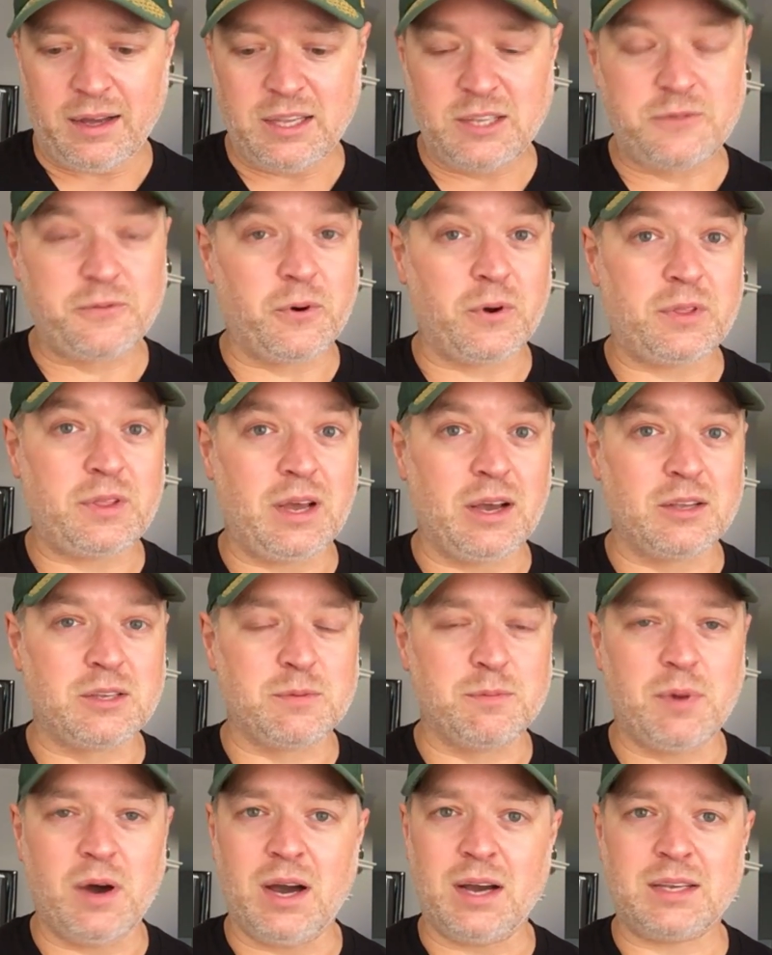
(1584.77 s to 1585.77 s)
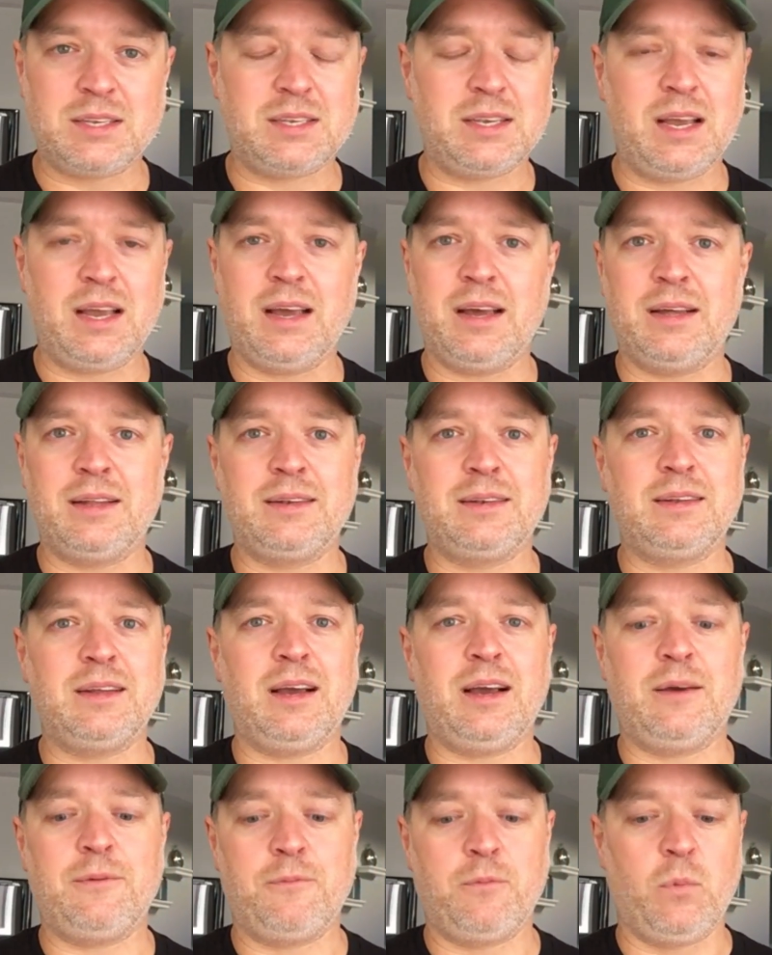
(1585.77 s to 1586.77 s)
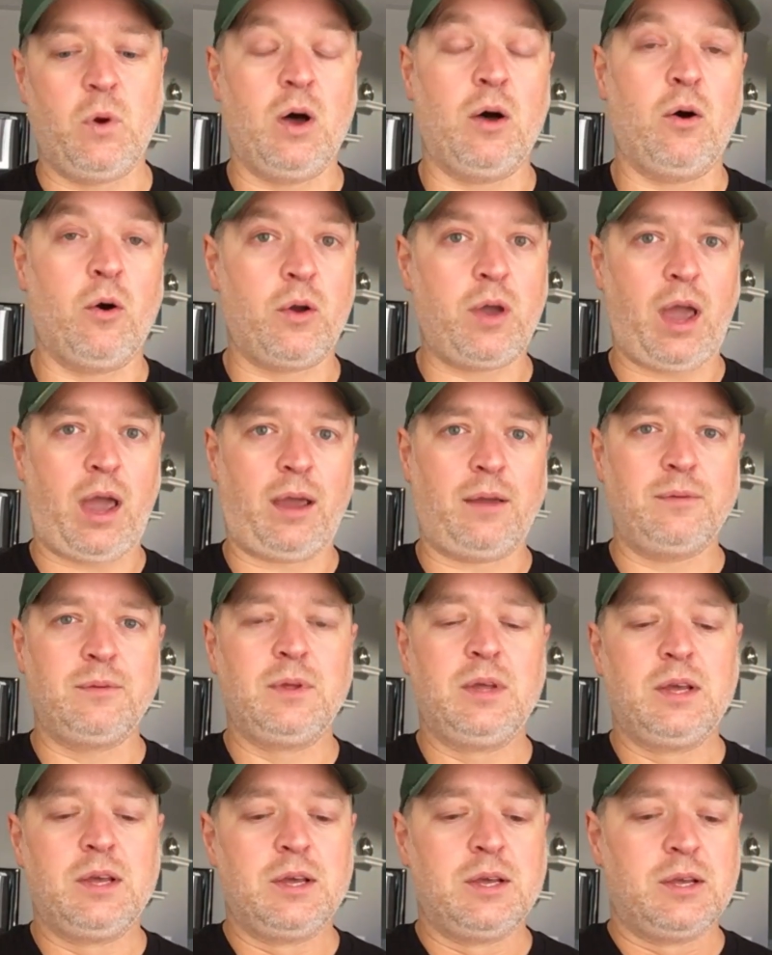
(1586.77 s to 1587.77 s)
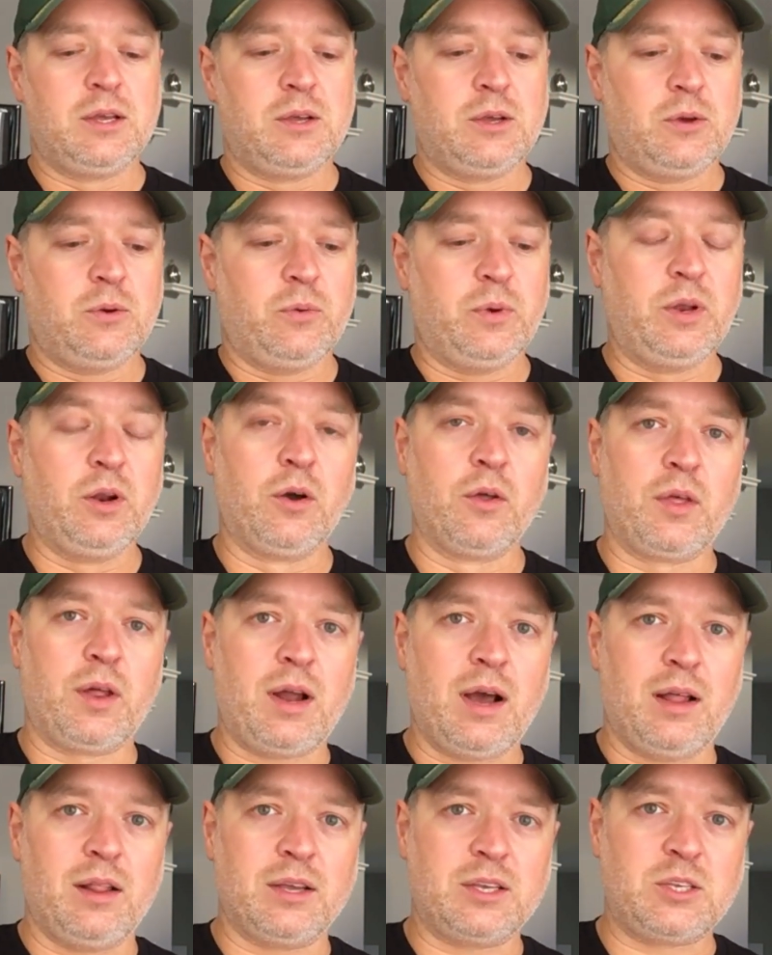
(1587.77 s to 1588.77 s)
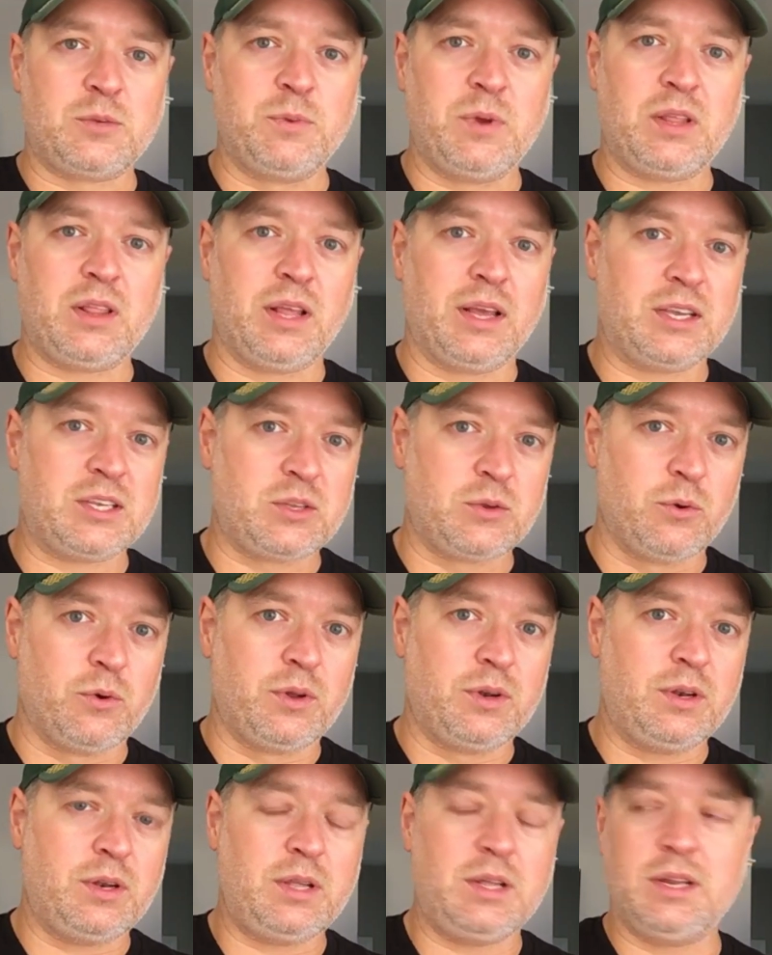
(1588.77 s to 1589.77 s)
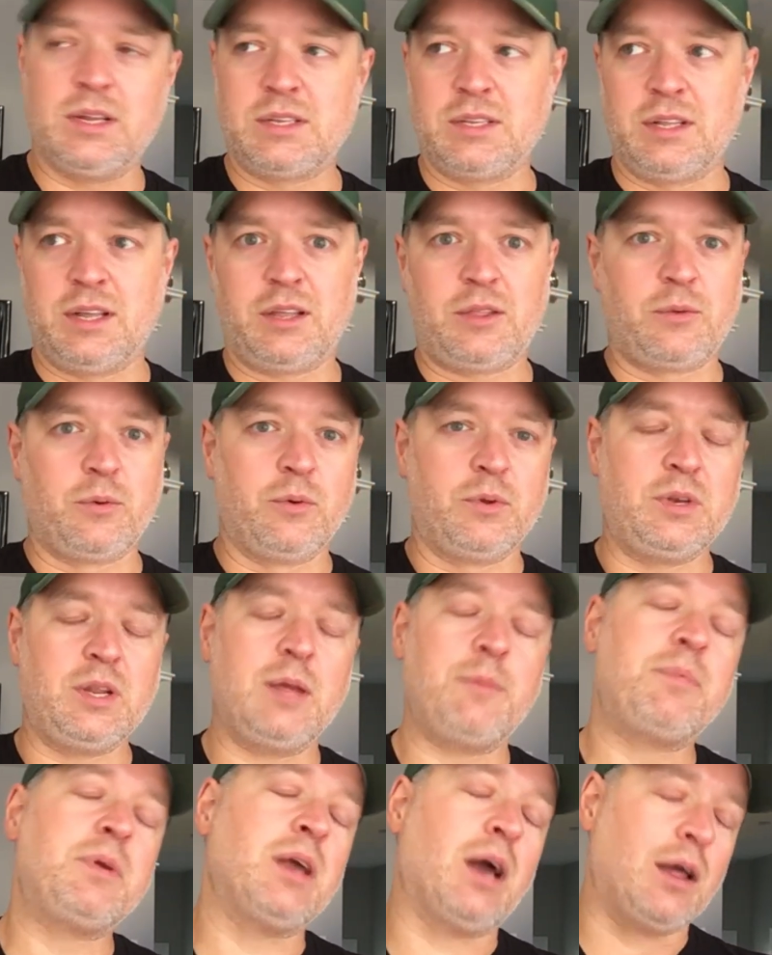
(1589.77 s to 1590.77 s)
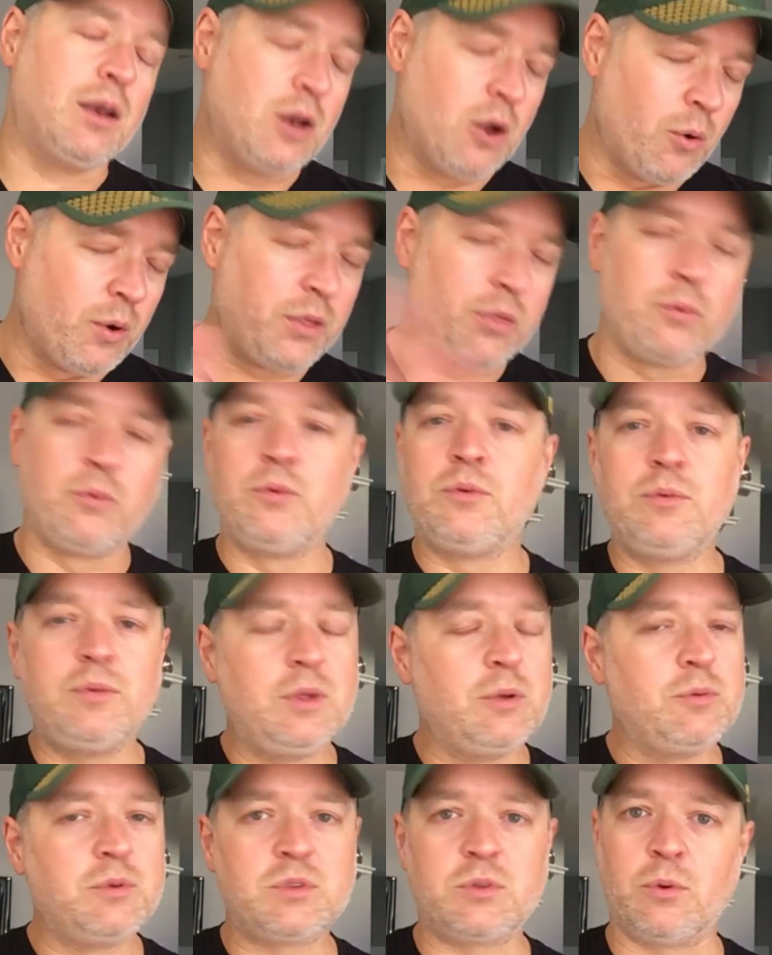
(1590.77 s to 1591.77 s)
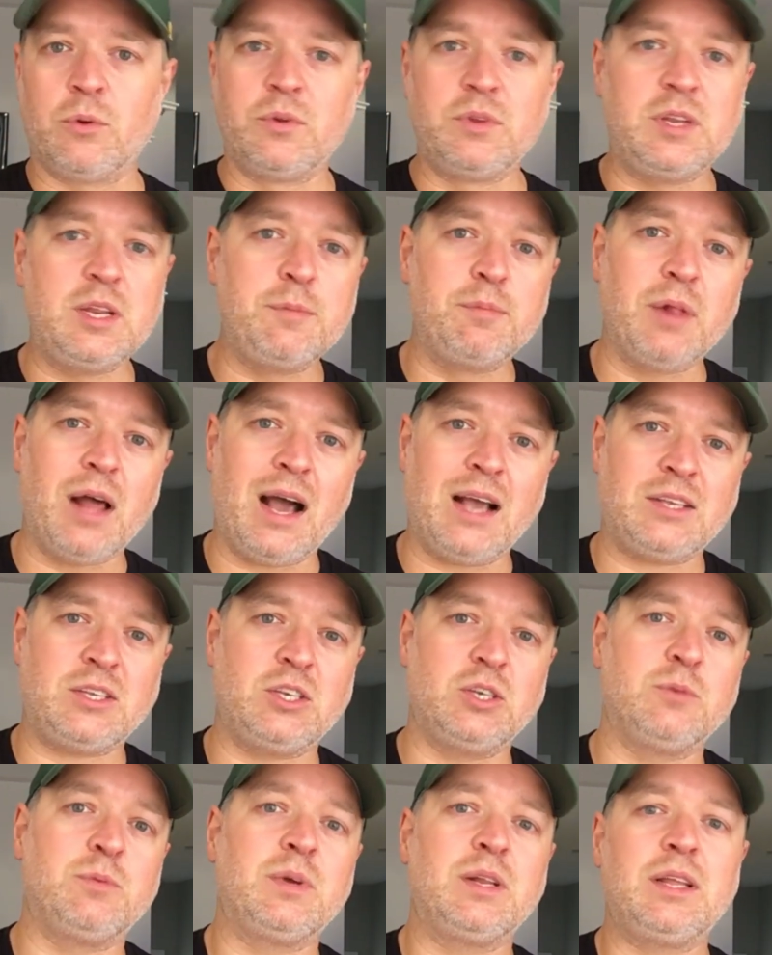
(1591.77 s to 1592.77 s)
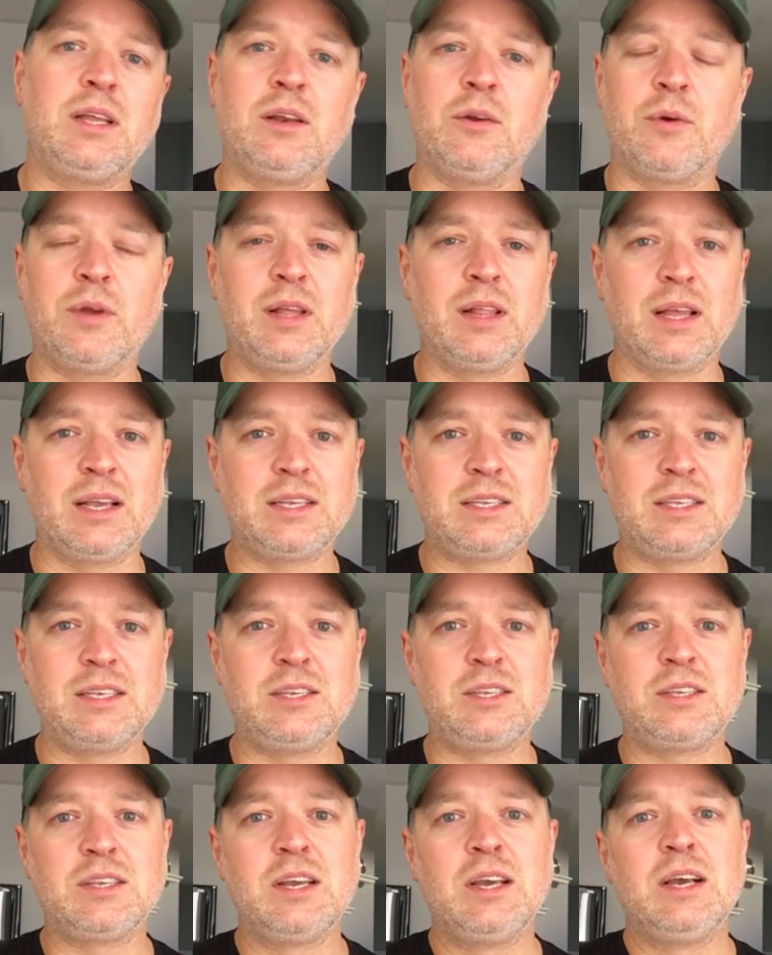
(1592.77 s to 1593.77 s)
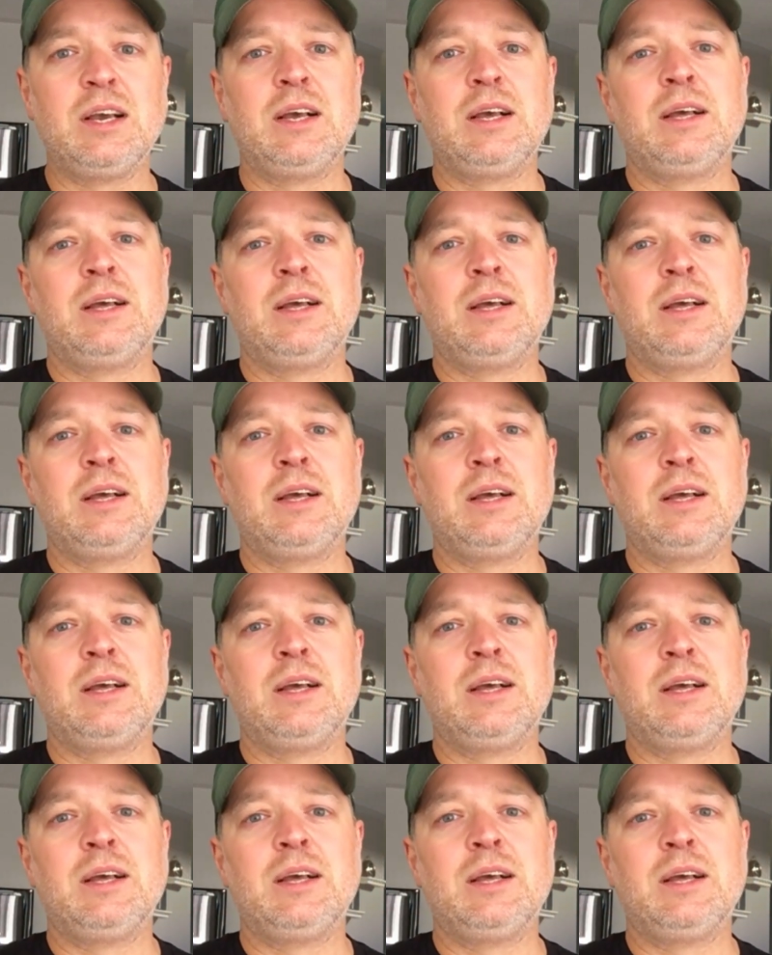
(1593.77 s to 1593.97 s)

He's $4,000, and okay. We know that Alex Smith likes throwing. He doesn't like throwing deep. I know he was throwing deep last year, but he likes these,